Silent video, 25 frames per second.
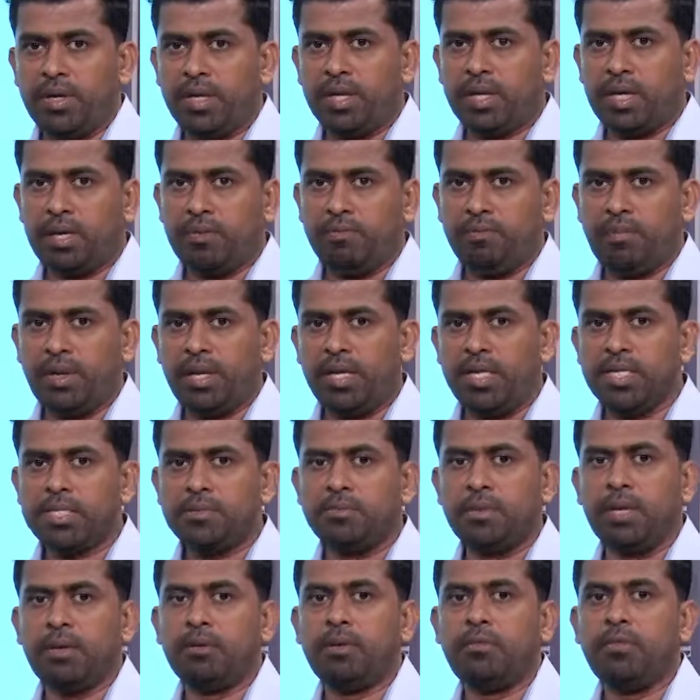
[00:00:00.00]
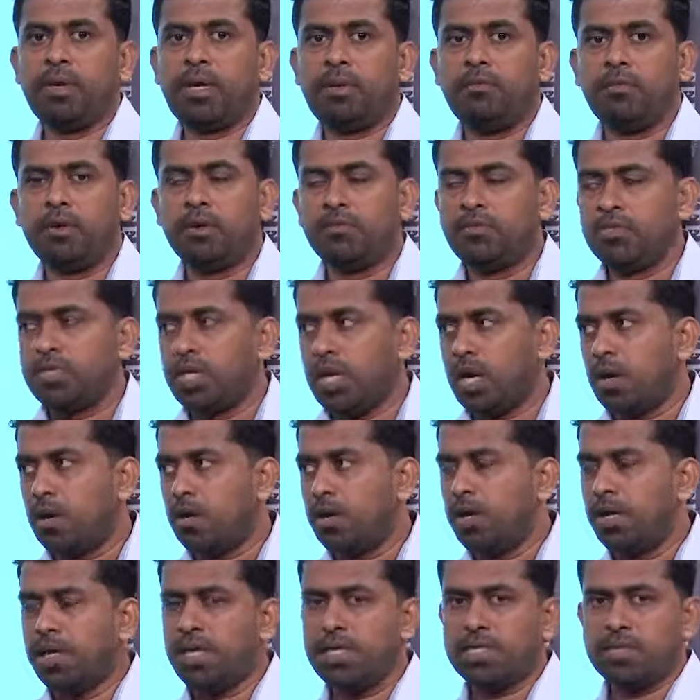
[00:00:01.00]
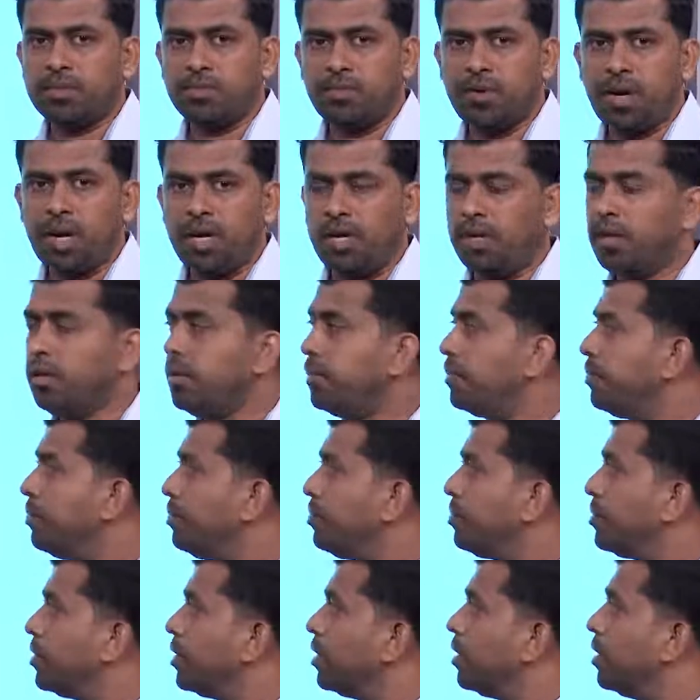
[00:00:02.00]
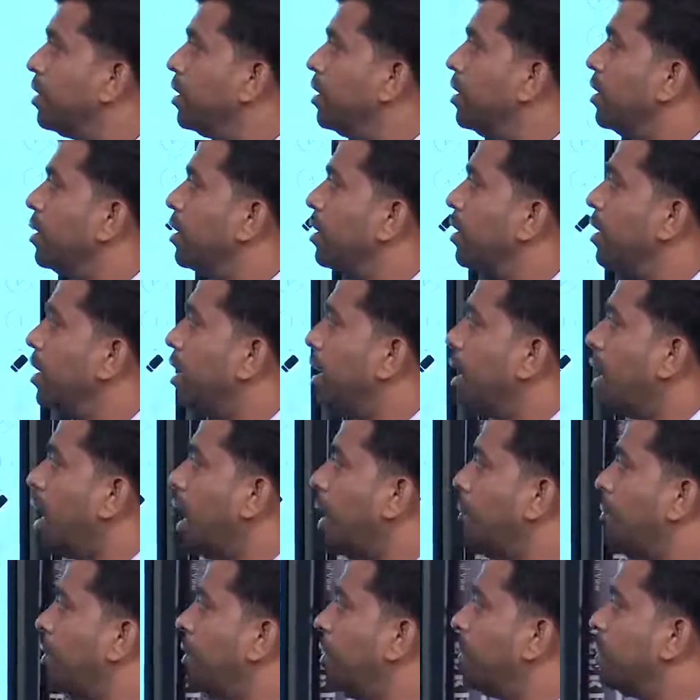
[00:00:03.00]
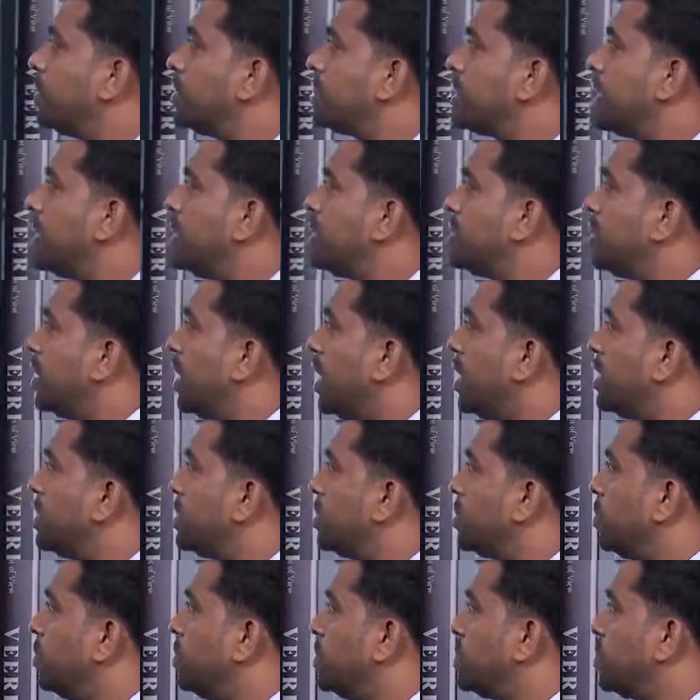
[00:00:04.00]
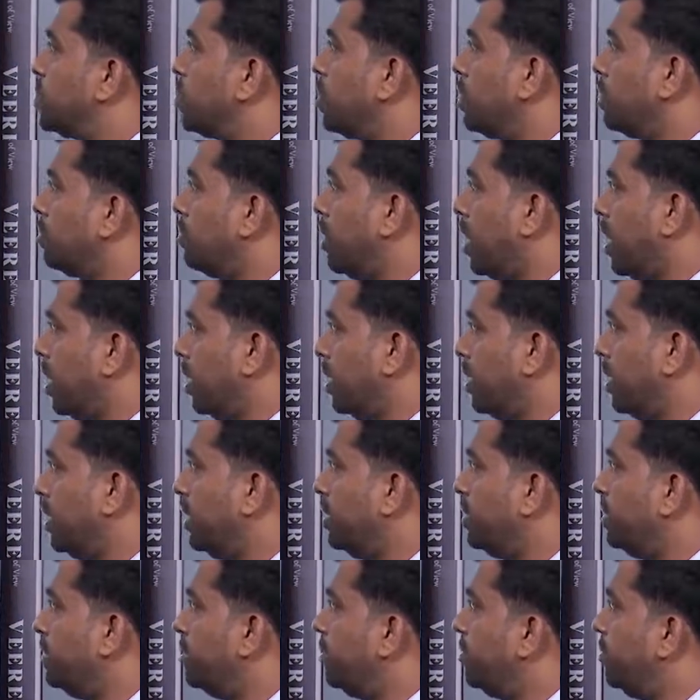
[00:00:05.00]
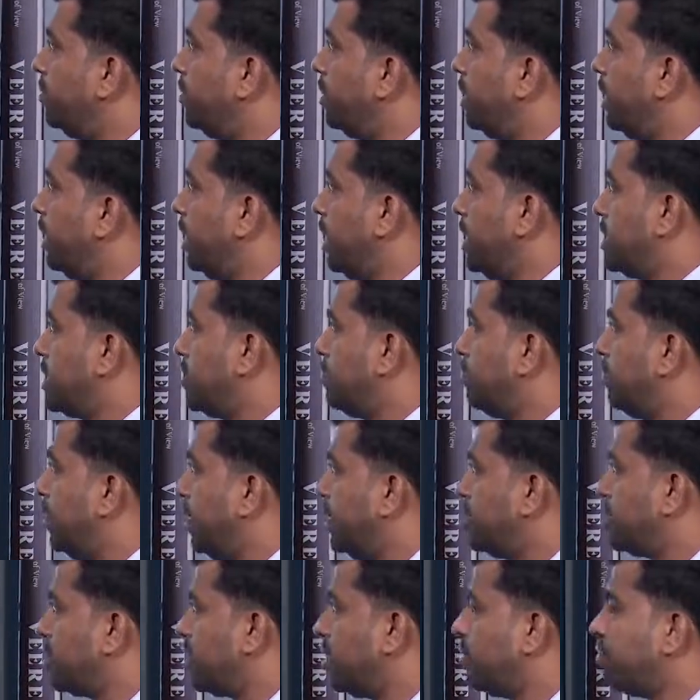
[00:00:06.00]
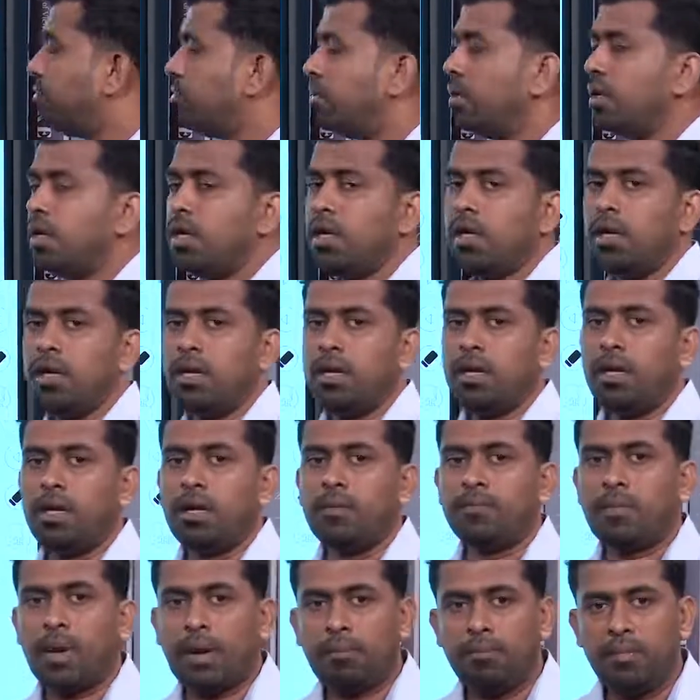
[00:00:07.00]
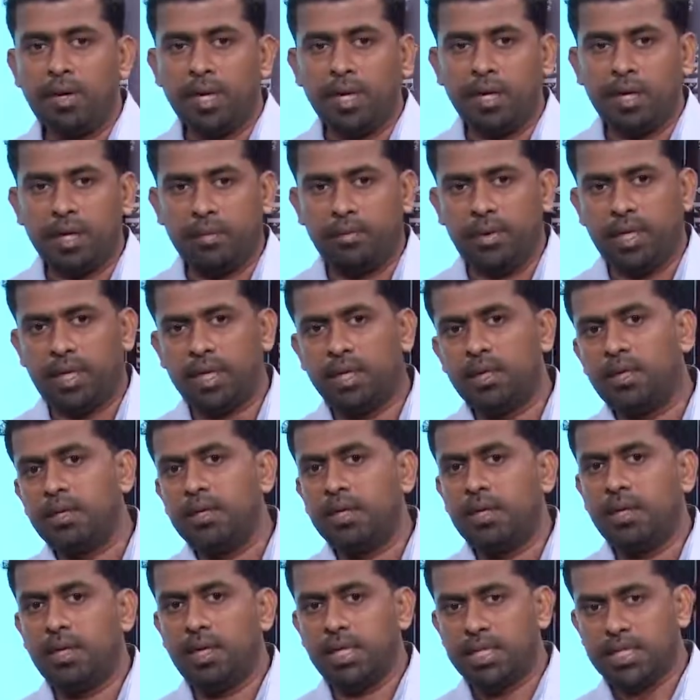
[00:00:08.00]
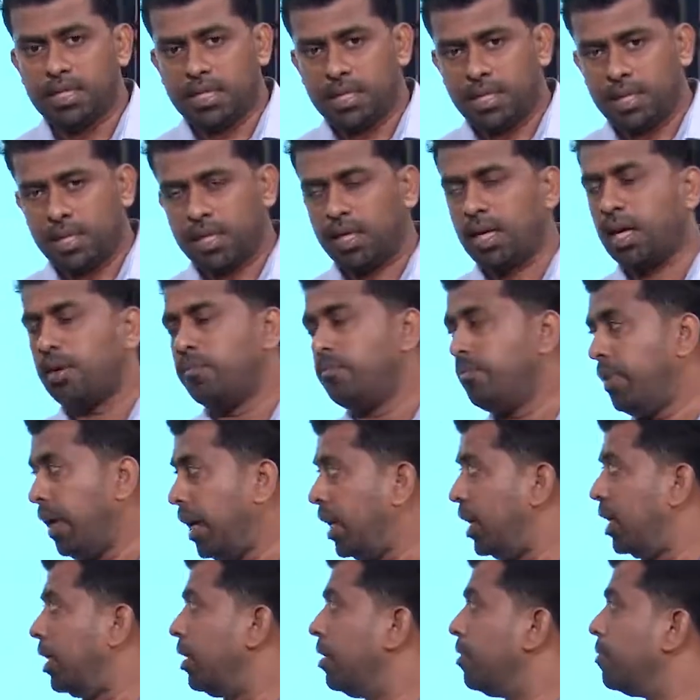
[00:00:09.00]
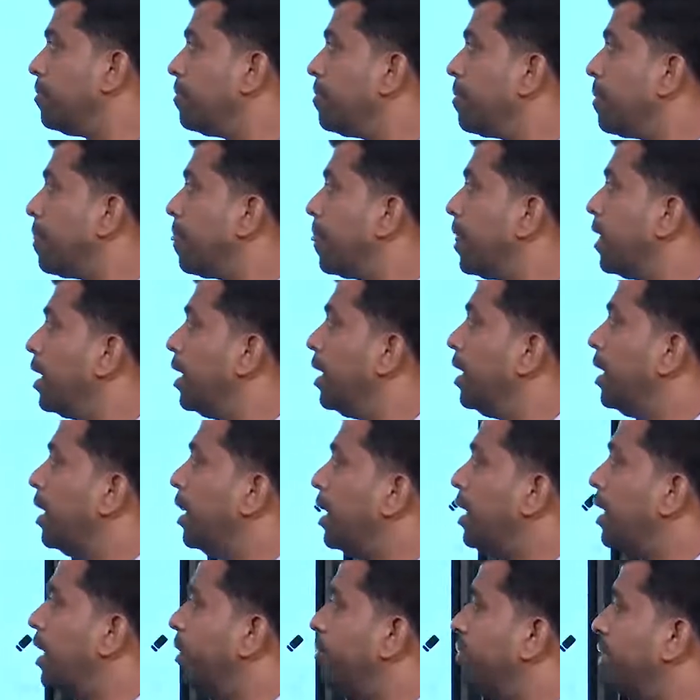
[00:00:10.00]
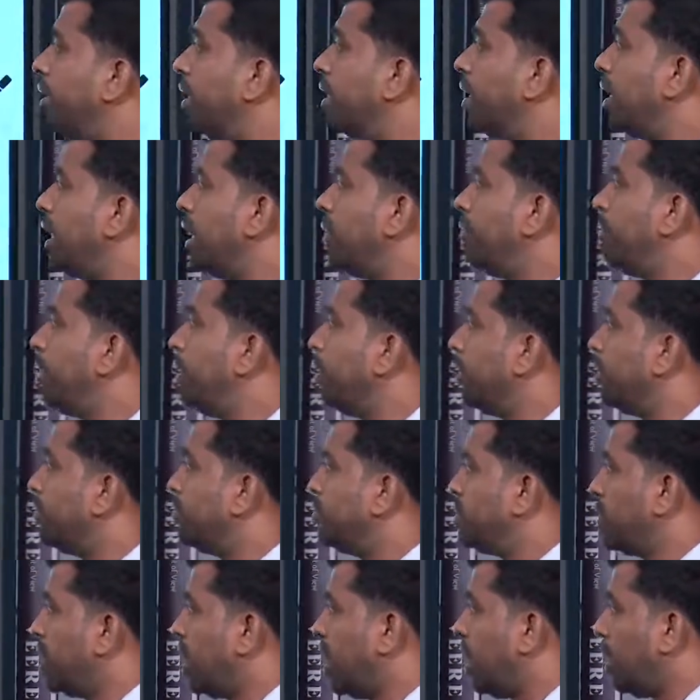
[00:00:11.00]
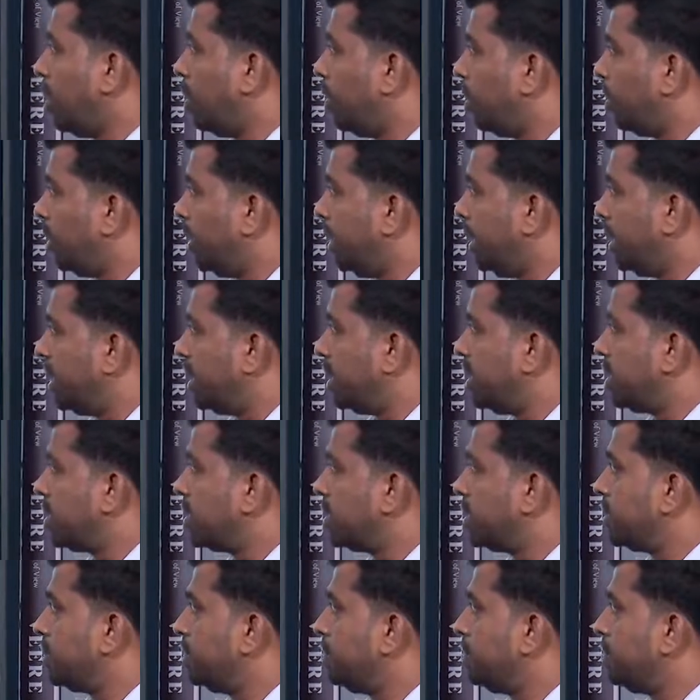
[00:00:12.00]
companies, minimum number of shareholders is 1. Ability to sell shares through stock market, it is a feature of public limited listed company. Limited liability of shareholders.